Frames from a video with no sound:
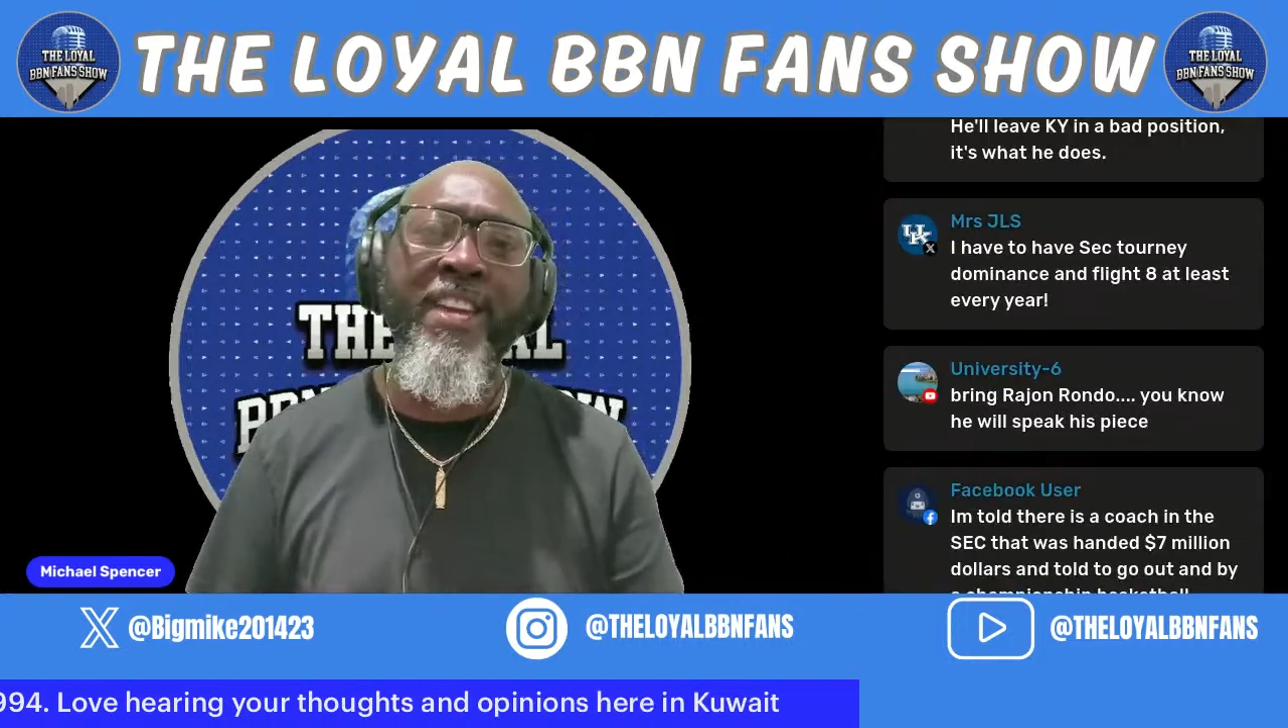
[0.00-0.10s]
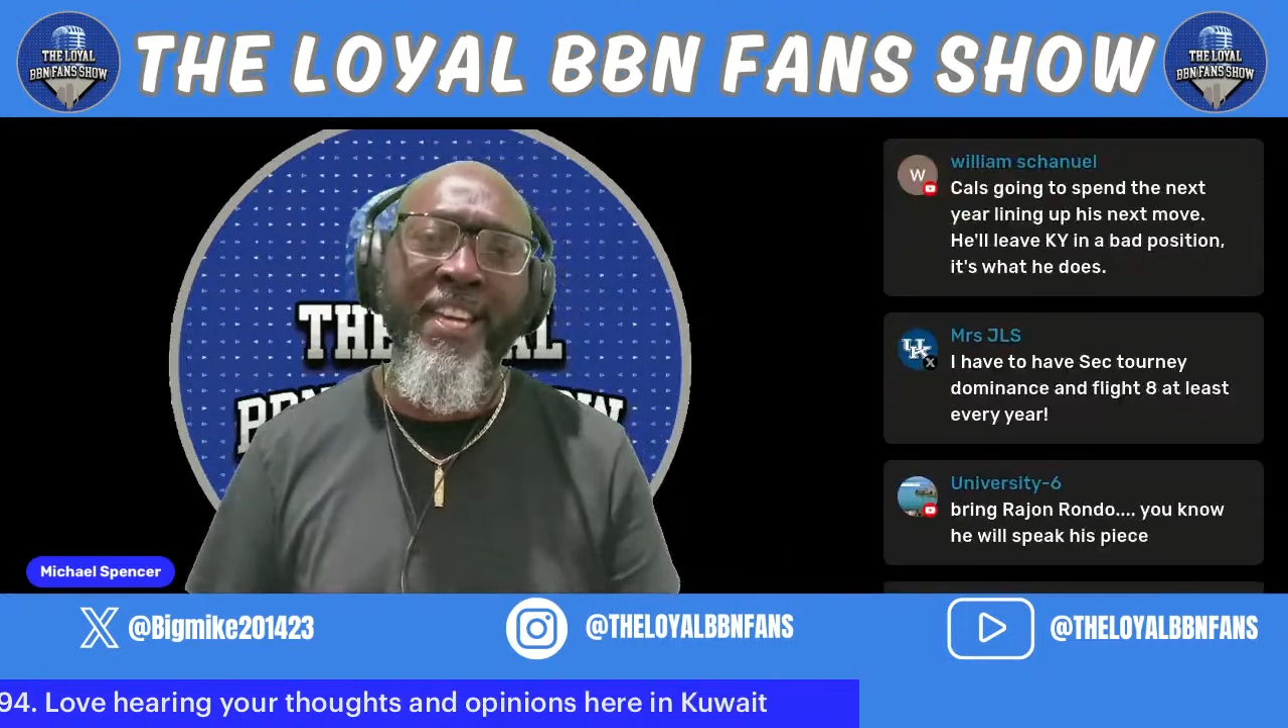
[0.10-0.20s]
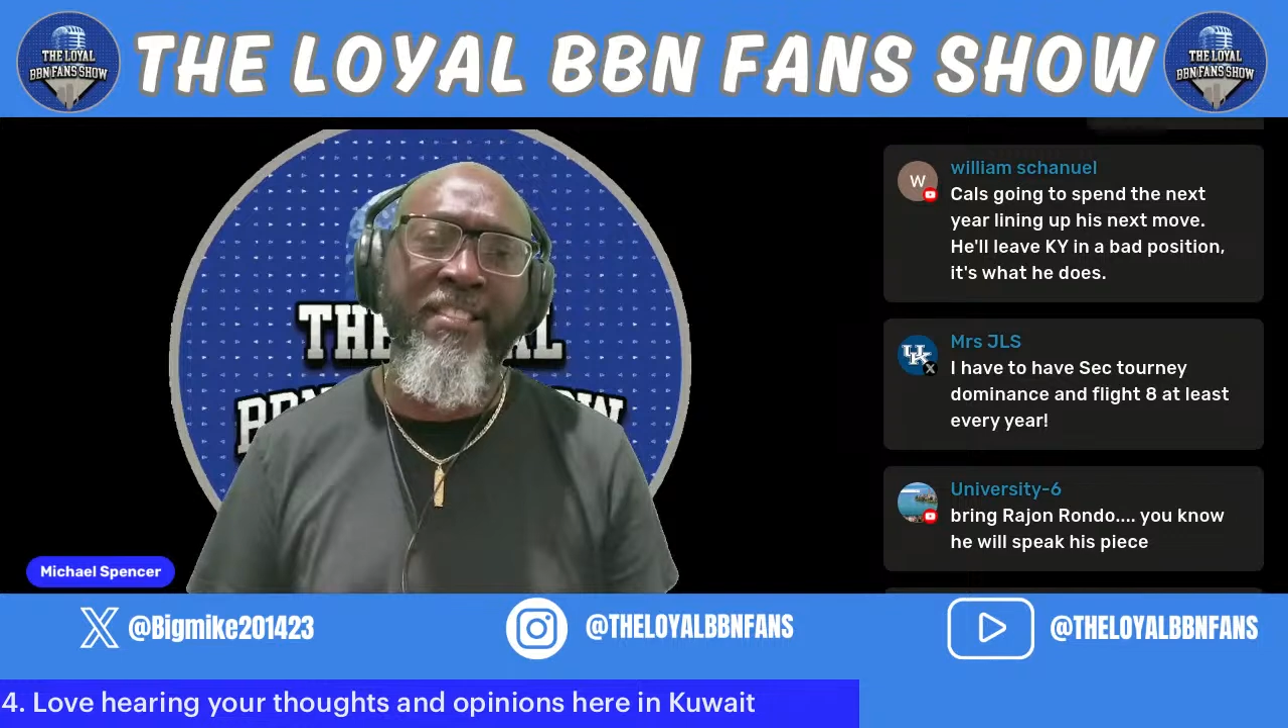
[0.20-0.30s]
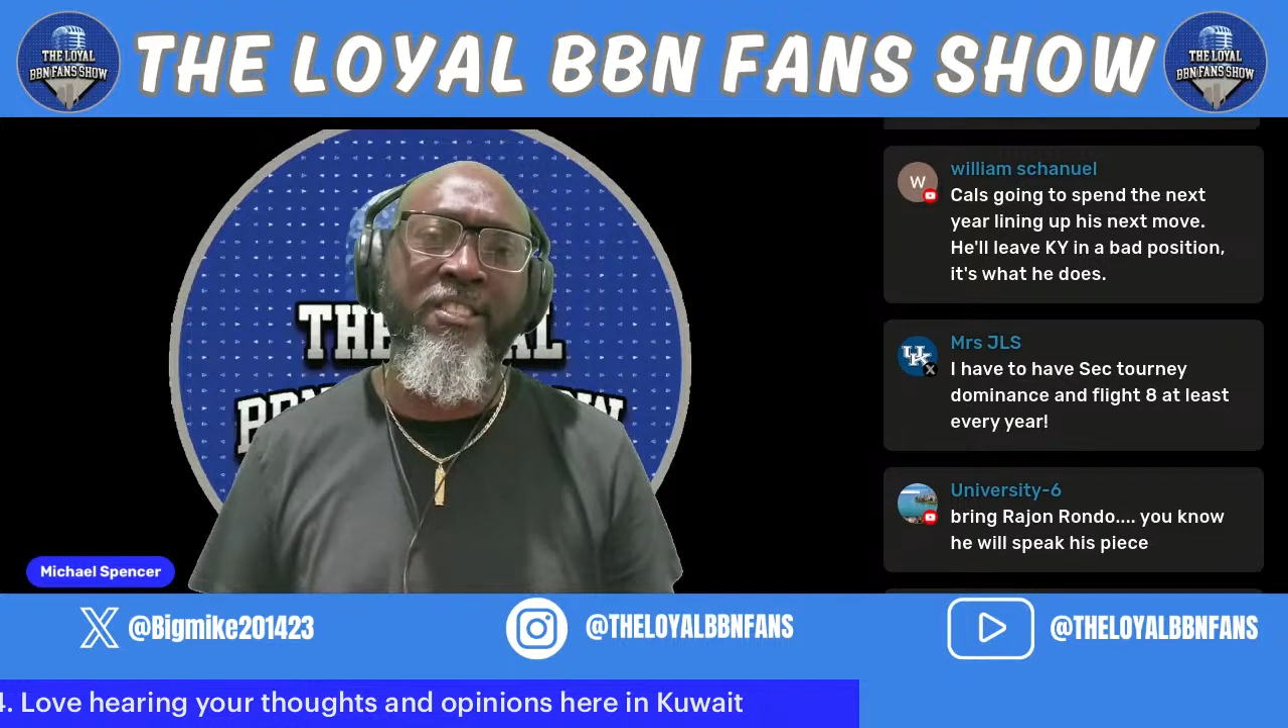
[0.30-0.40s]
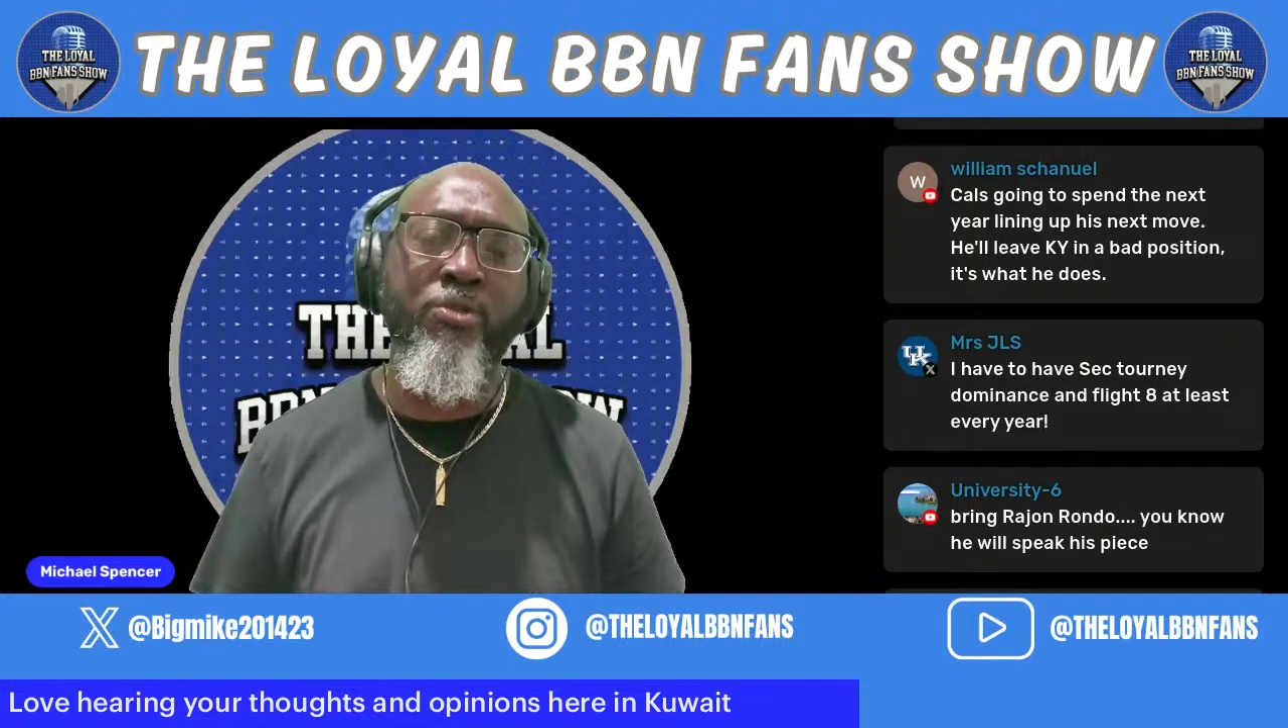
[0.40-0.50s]
and
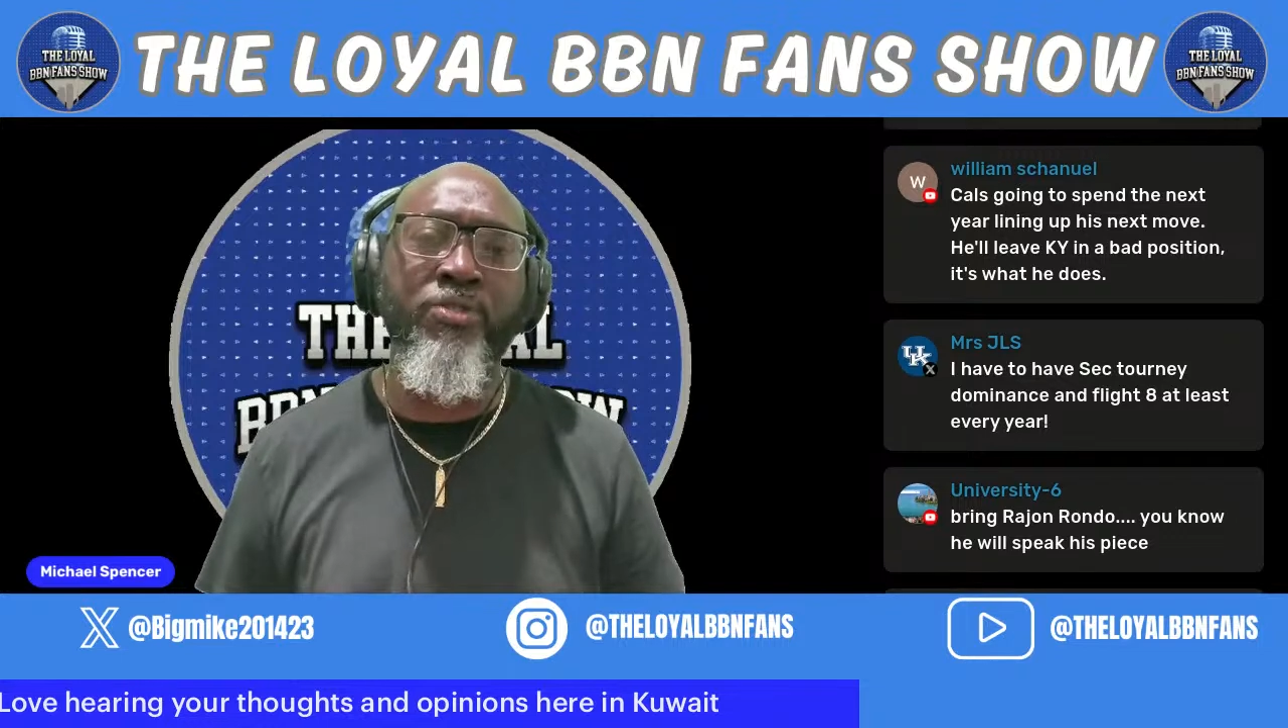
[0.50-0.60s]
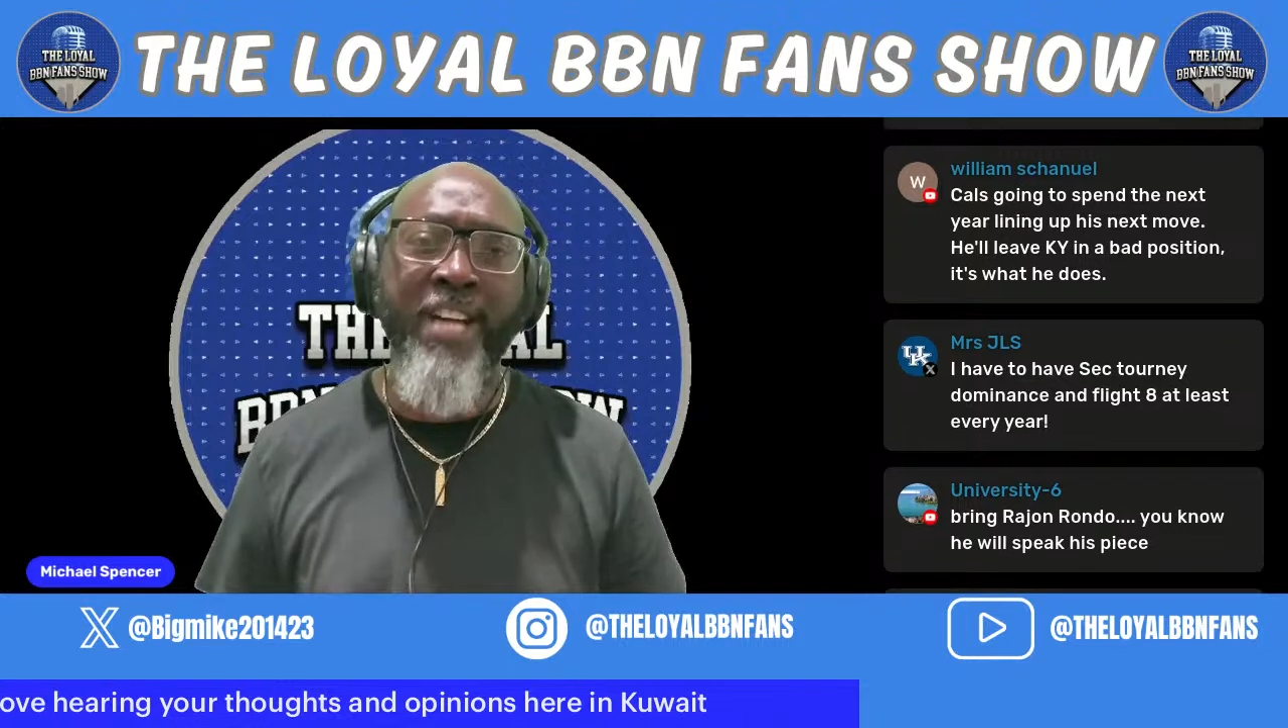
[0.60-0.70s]
gets those